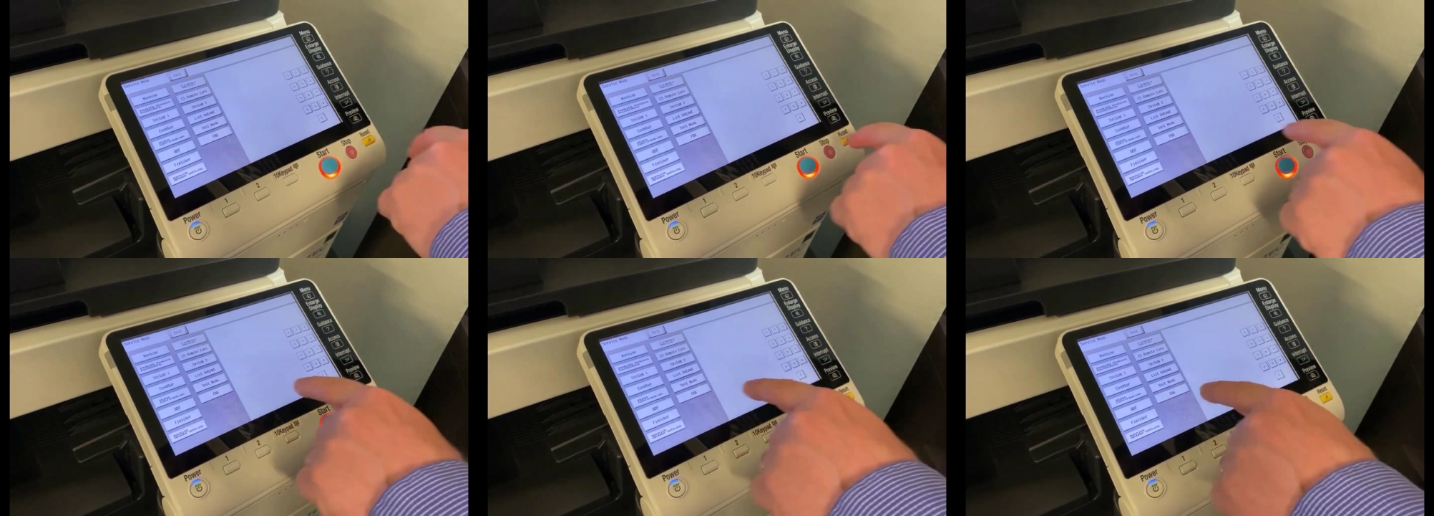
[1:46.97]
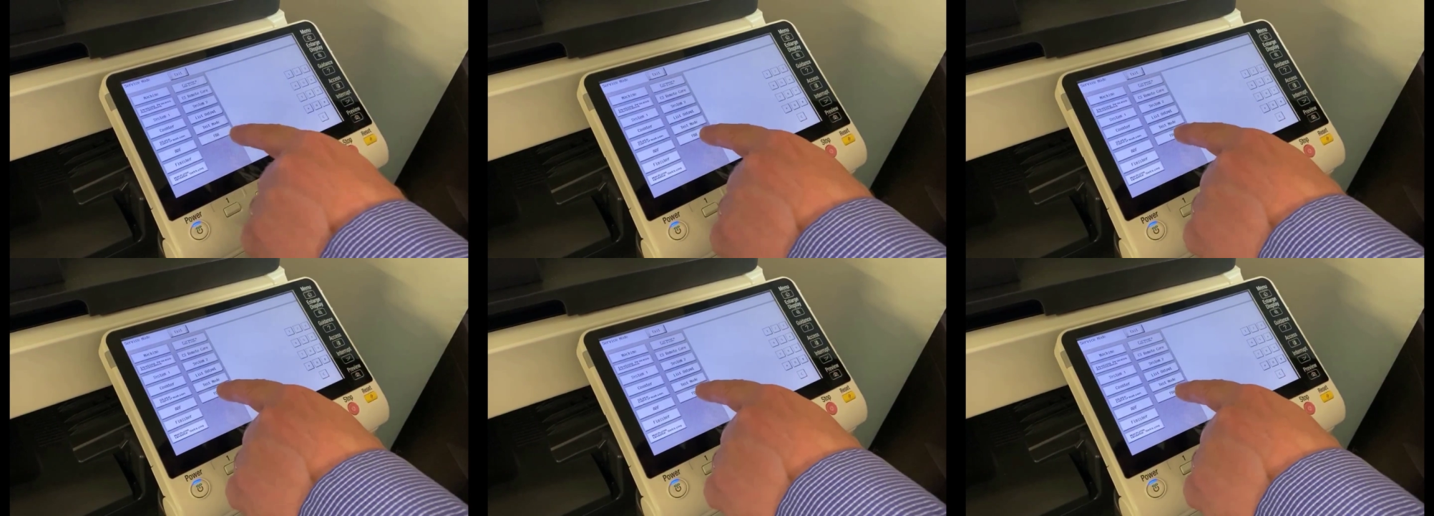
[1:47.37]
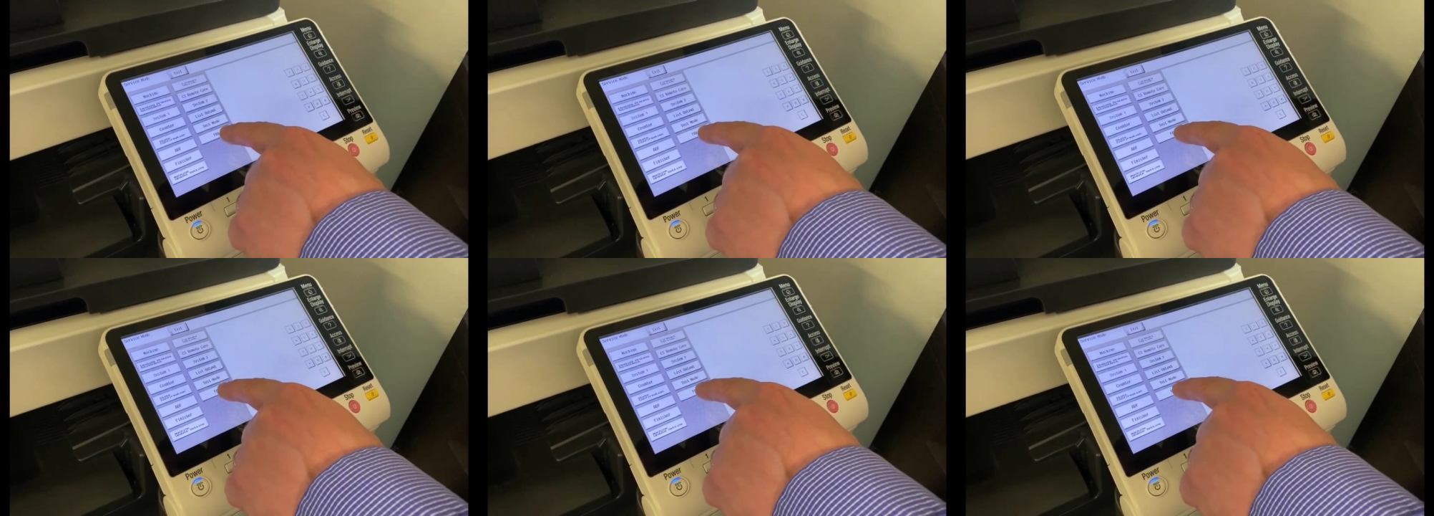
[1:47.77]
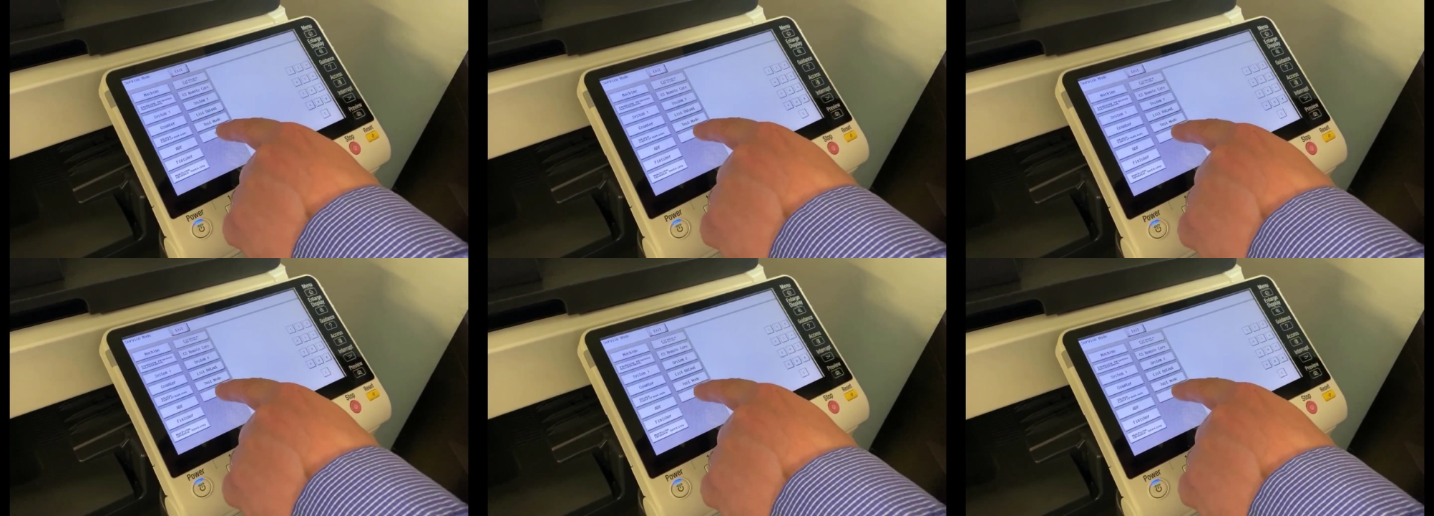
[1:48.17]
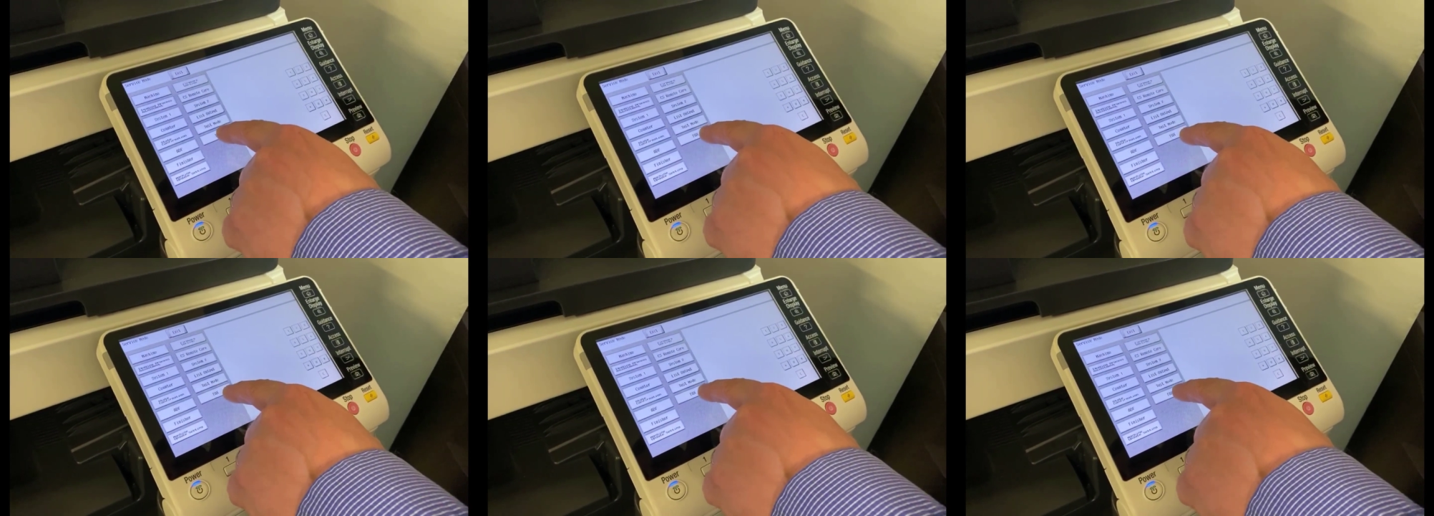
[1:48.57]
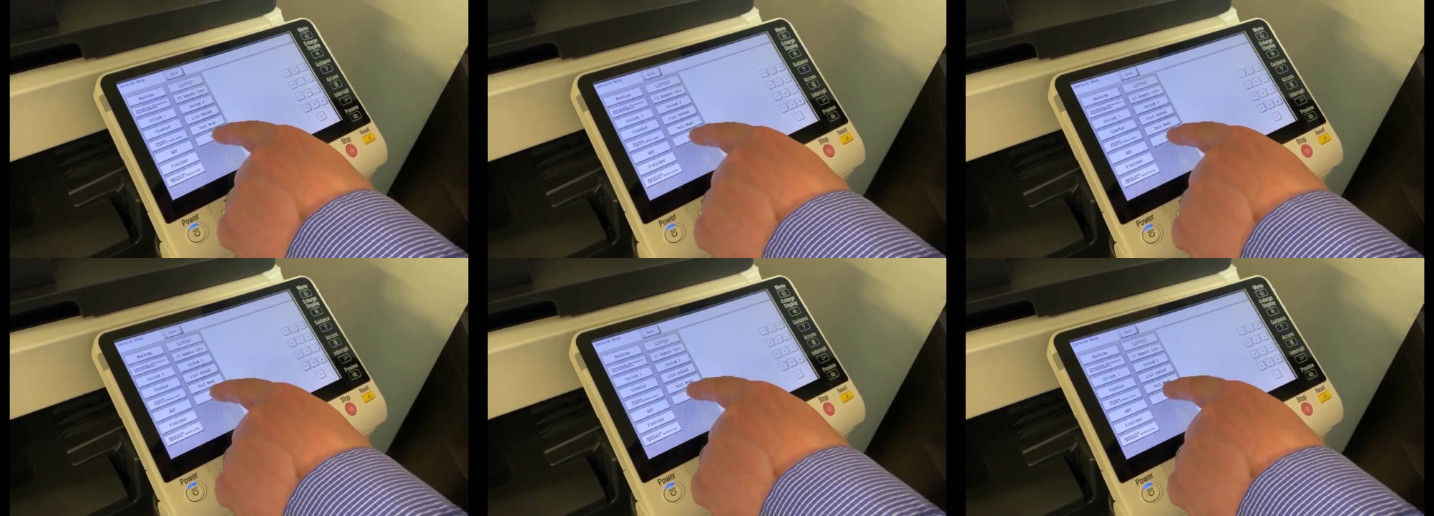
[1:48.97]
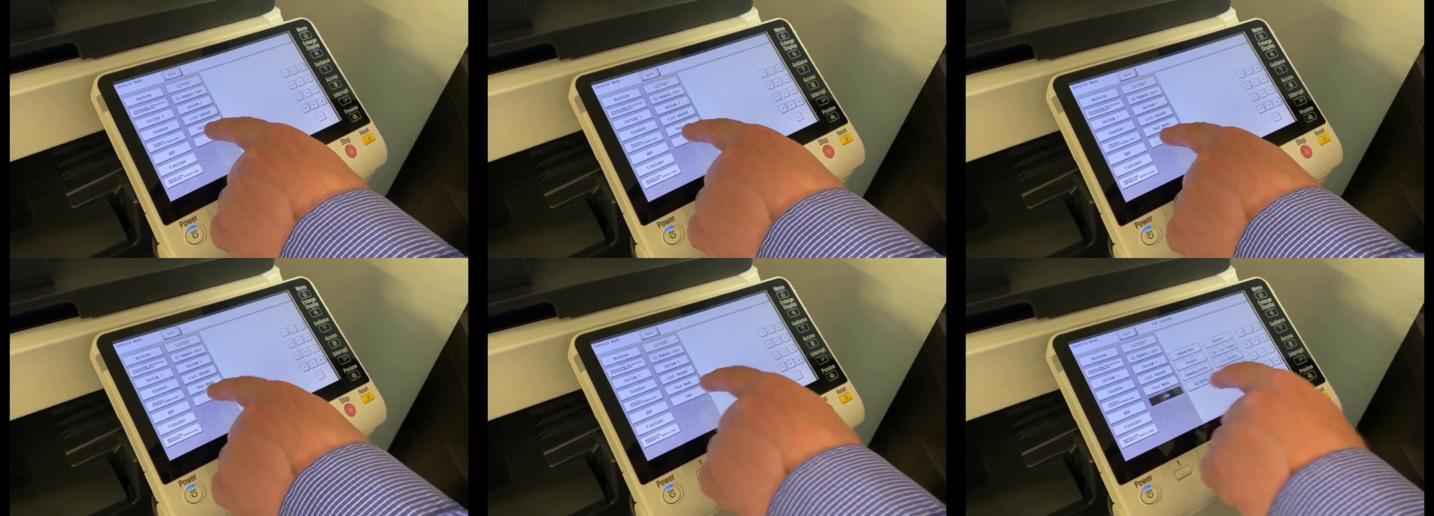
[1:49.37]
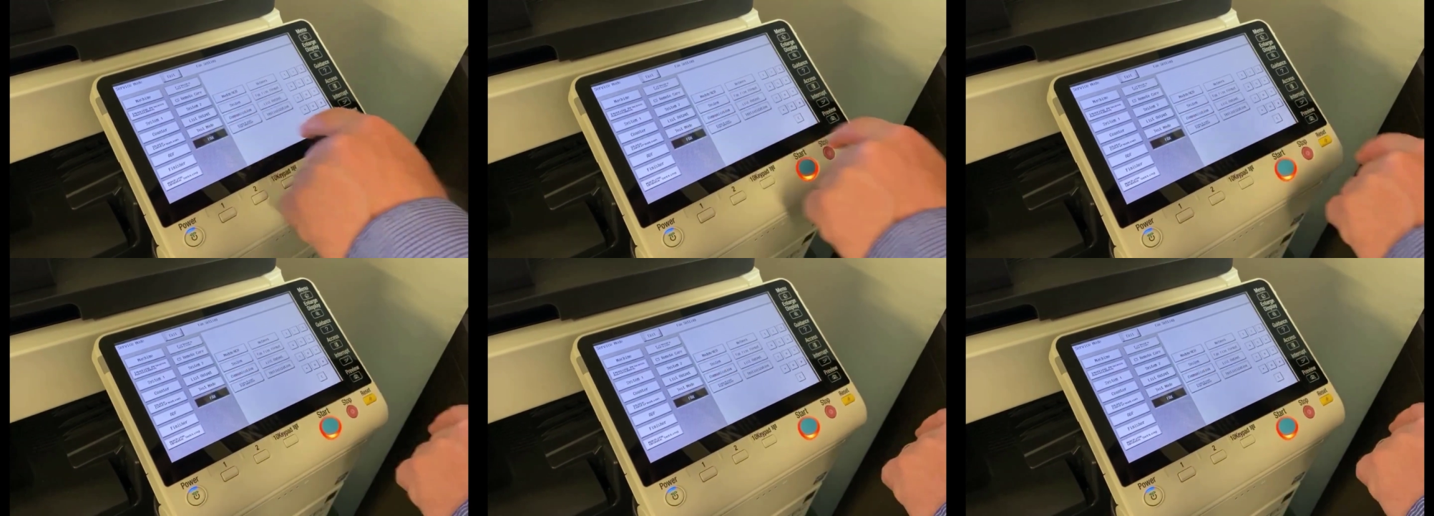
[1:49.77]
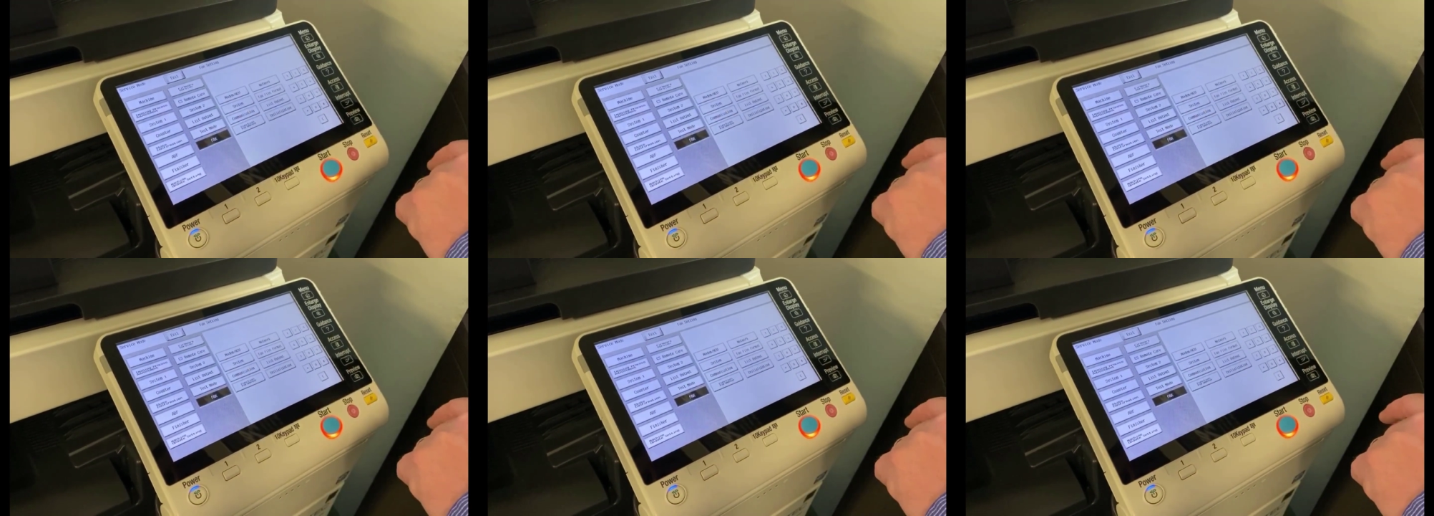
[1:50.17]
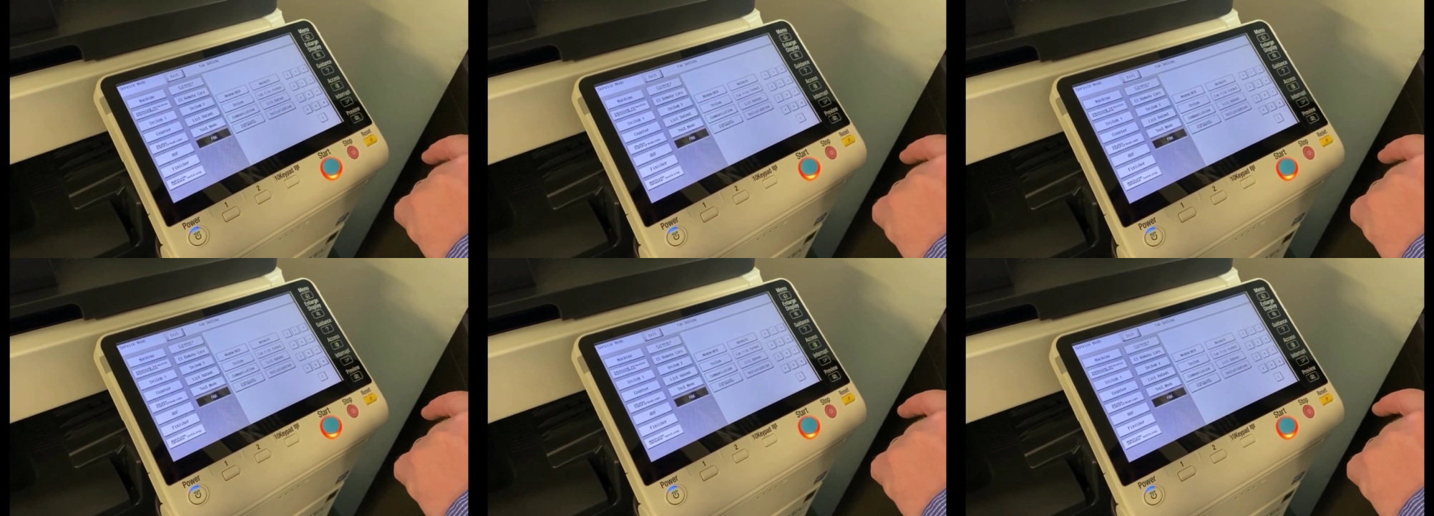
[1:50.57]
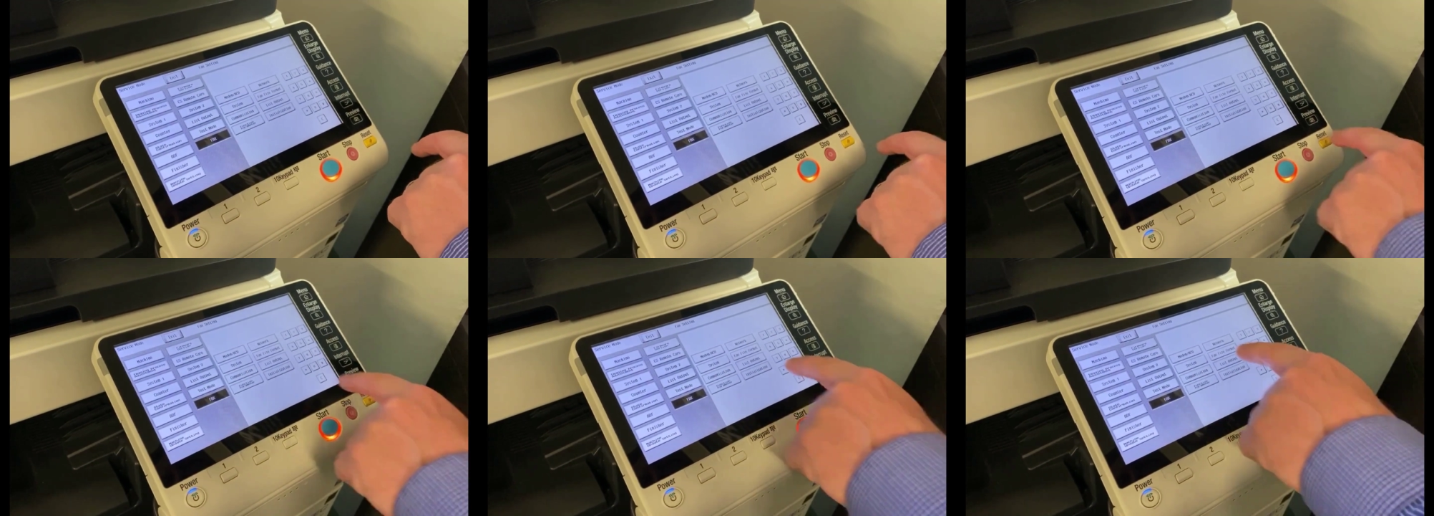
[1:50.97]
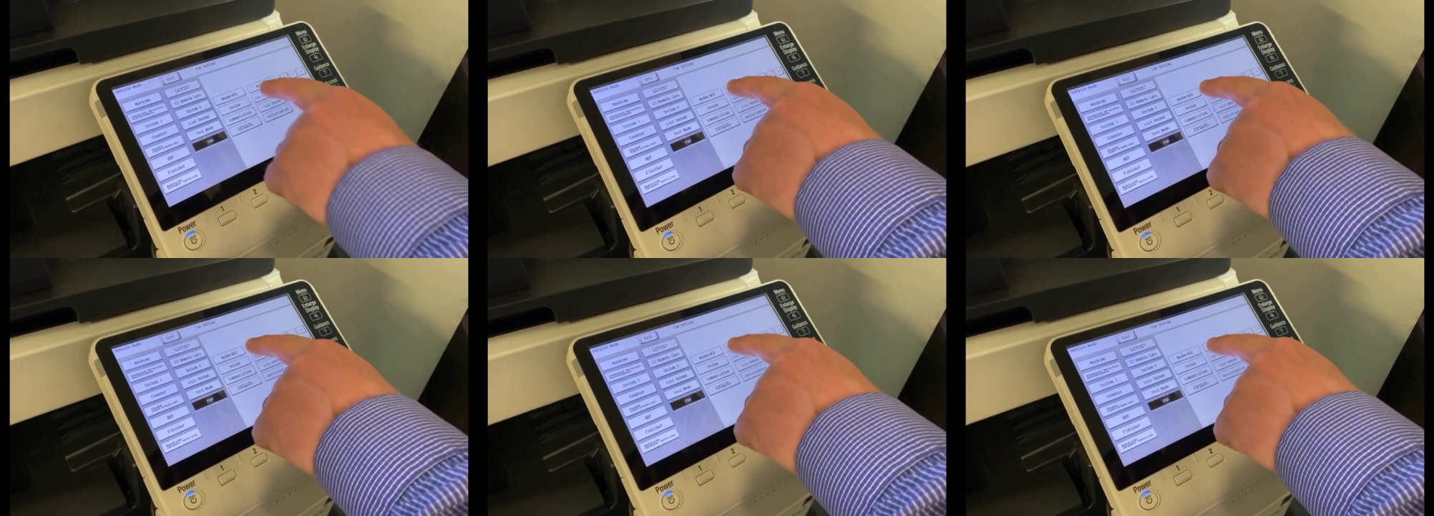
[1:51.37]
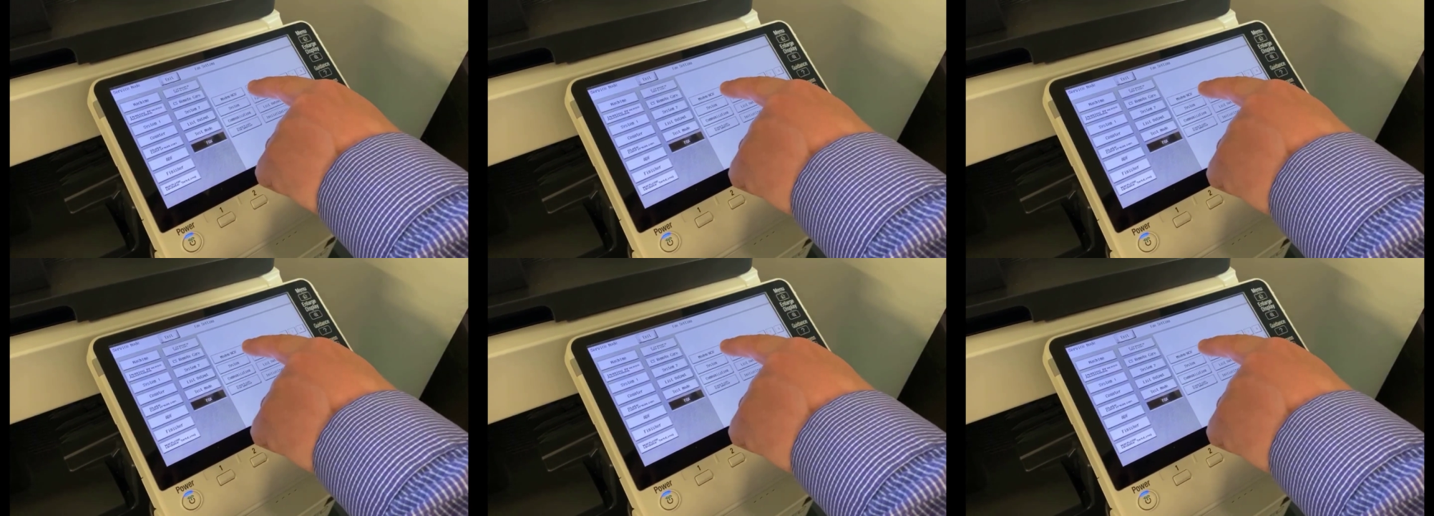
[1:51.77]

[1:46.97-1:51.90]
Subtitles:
(no speaker visible)